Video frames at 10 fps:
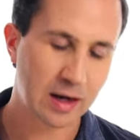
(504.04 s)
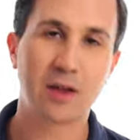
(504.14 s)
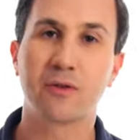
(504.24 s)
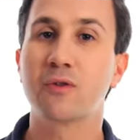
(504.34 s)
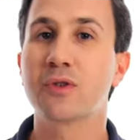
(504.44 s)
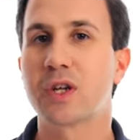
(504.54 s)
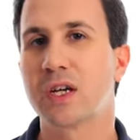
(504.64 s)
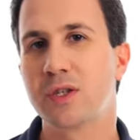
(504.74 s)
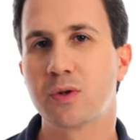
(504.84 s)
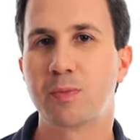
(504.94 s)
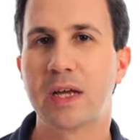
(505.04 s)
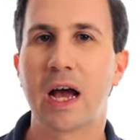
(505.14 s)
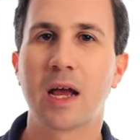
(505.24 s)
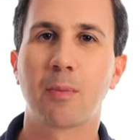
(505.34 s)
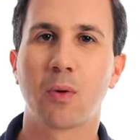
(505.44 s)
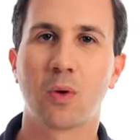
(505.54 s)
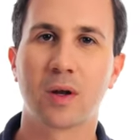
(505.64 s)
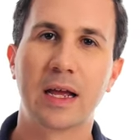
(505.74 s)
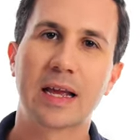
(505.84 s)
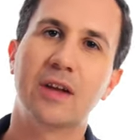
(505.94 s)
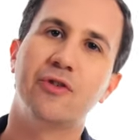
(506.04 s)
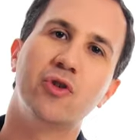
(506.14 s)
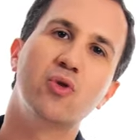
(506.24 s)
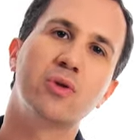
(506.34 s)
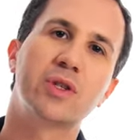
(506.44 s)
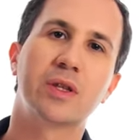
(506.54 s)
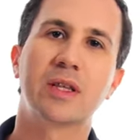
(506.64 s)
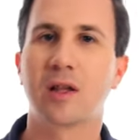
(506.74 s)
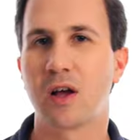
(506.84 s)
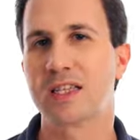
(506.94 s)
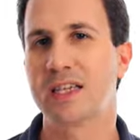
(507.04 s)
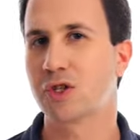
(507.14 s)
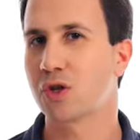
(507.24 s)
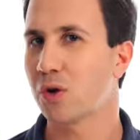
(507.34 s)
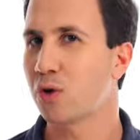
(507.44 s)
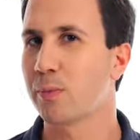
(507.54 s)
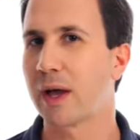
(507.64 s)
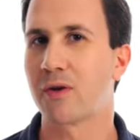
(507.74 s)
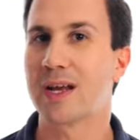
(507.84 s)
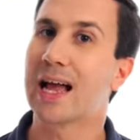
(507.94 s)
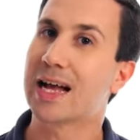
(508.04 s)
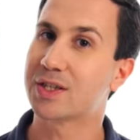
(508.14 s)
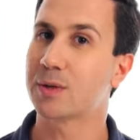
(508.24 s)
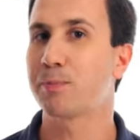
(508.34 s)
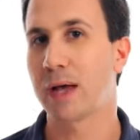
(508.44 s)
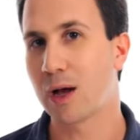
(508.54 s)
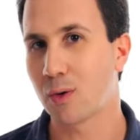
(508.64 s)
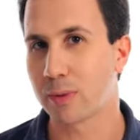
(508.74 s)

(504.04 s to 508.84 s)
Now the full-size USB-A port can use the light's internal battery as a power